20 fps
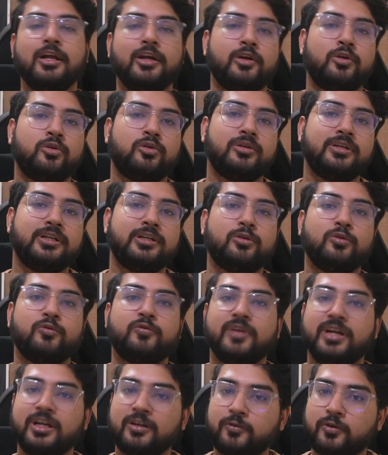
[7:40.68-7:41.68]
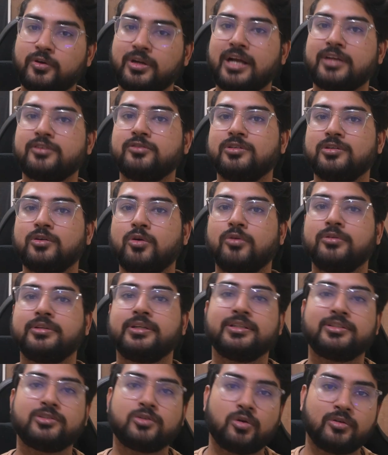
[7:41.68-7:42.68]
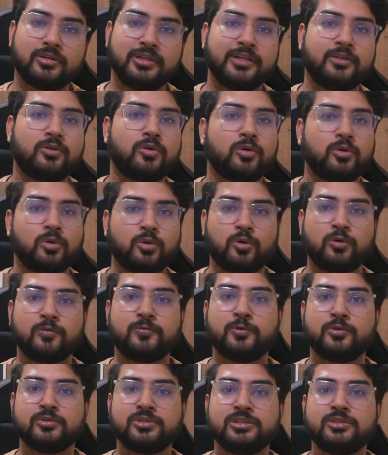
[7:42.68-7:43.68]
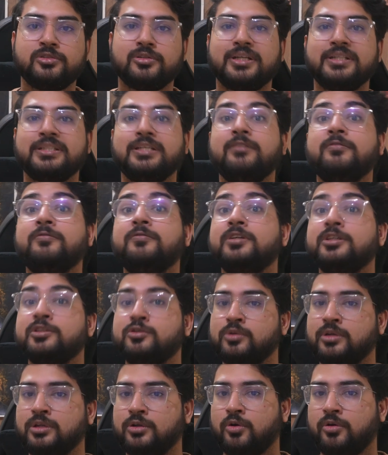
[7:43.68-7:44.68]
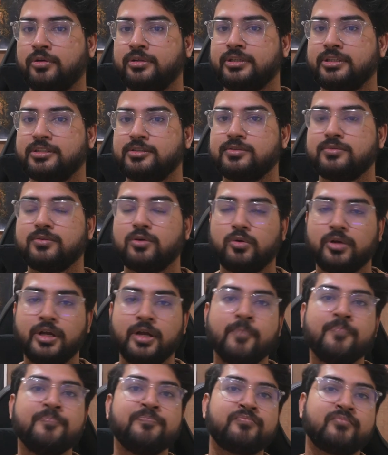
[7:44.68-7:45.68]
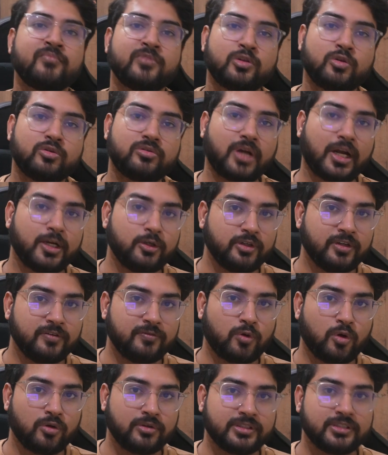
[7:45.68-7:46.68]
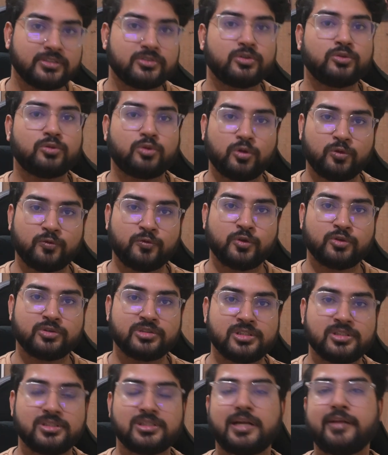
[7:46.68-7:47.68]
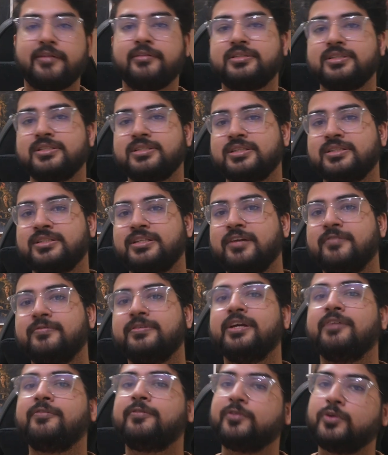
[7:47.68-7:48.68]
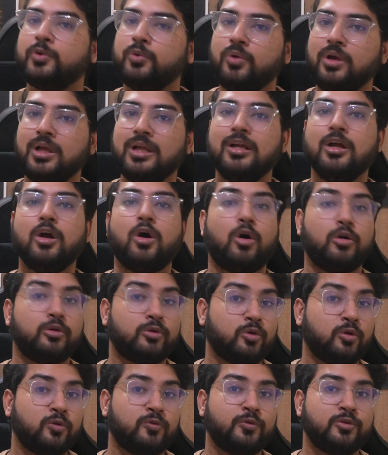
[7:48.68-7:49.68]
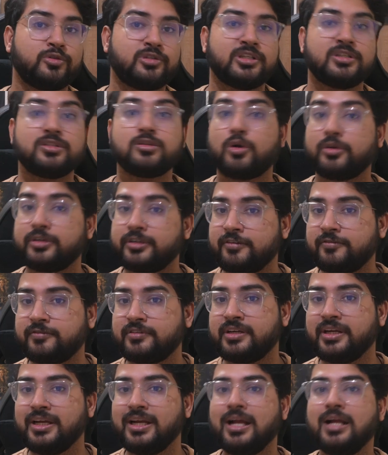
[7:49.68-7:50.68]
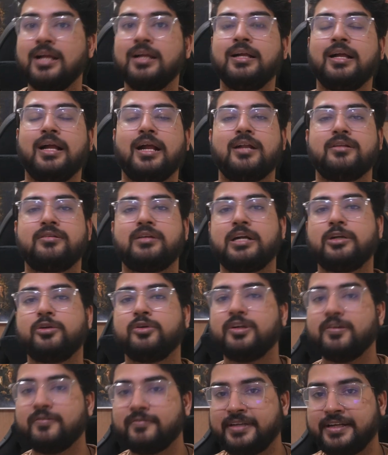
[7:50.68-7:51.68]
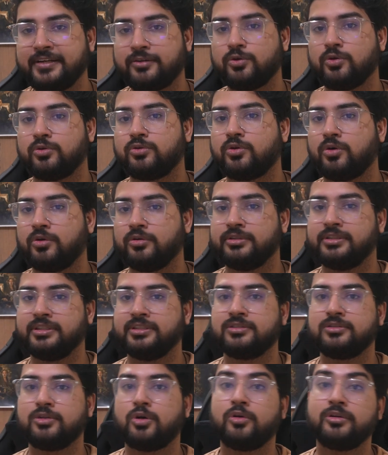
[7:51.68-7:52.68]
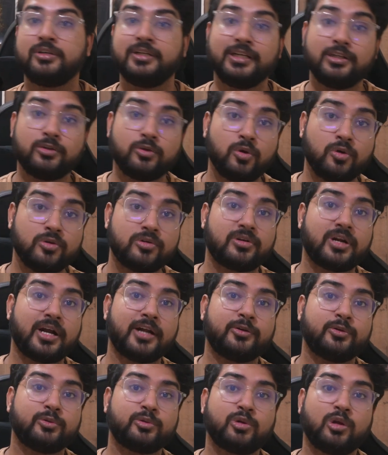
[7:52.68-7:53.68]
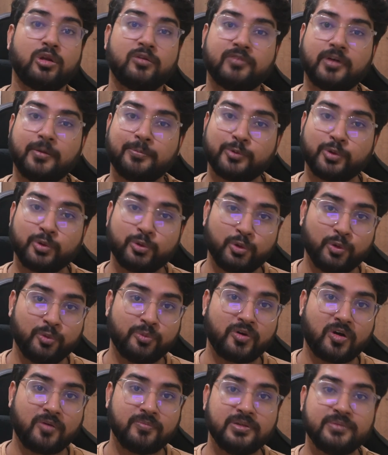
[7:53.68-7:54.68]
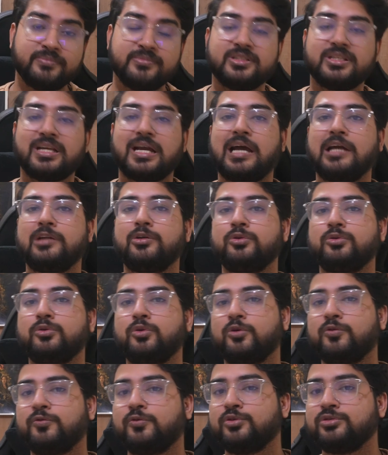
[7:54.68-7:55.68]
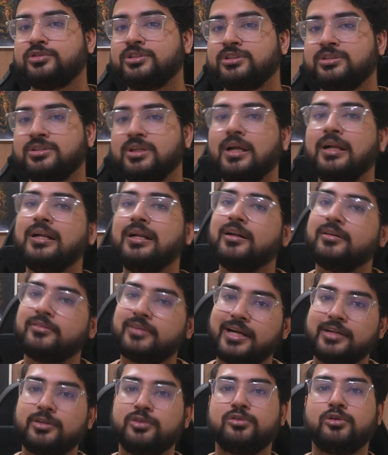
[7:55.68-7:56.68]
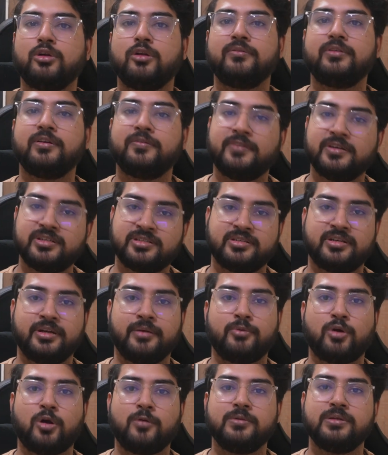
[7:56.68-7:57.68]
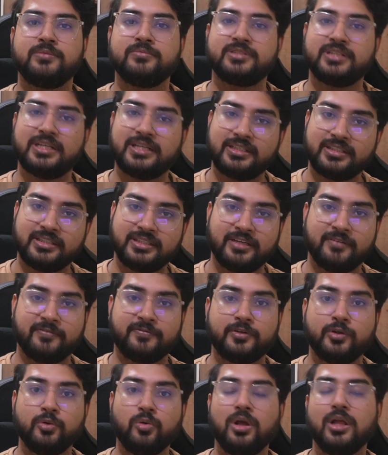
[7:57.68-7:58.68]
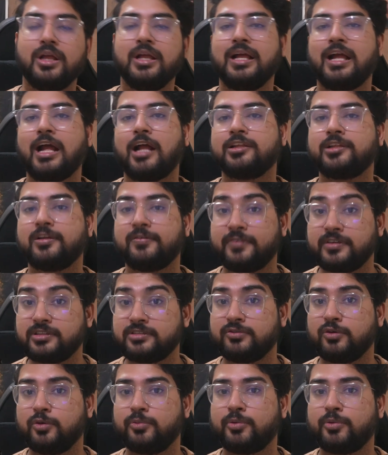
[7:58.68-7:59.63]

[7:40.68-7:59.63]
You don't need to wait for actual contest on LeetCode or Codeforces. You can give virtual contest. Okay. So try to give contest on Codeforces. I'll suggest give div 2 on Codeforces or div 3 and try to give LeetCode contest. On LeetCode, try to solve up to two problems and on Codeforces, try to solve the first three problems in div 2 and the first four